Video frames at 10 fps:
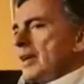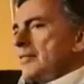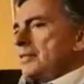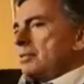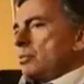
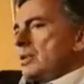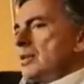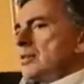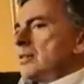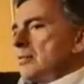I have
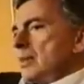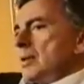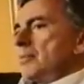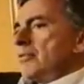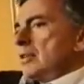witnessed in
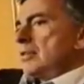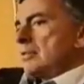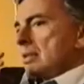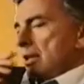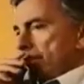my
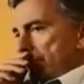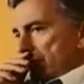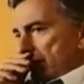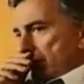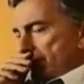professional
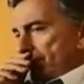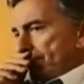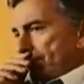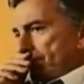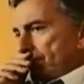lifetime,
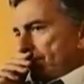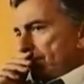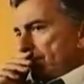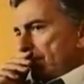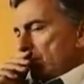
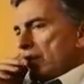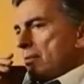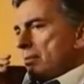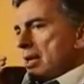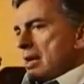
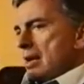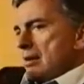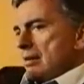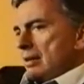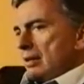when I
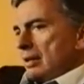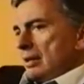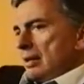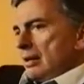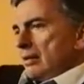began,
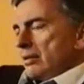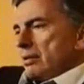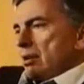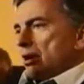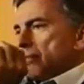
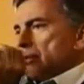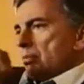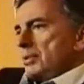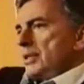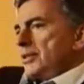the
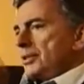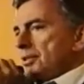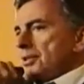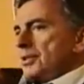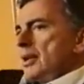novel was at
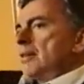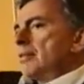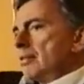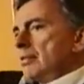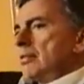the
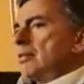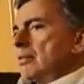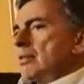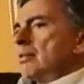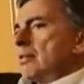
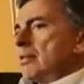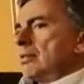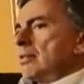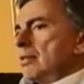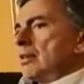center
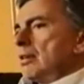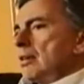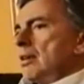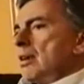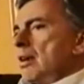
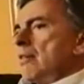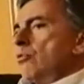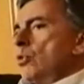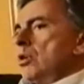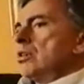
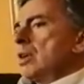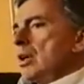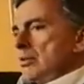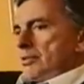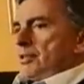of world
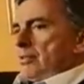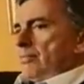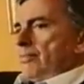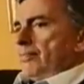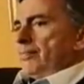culture.